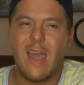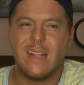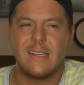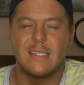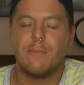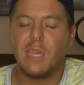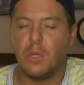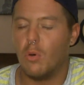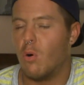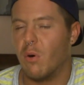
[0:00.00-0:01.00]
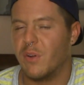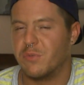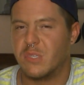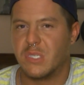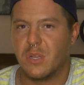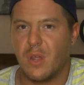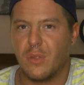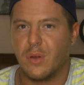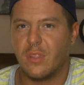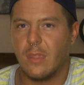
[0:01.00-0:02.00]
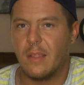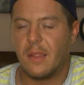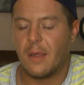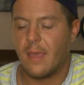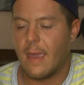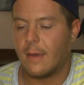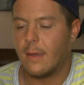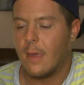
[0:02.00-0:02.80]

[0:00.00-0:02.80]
And it doesn't make you orange, which is another good thing that I like.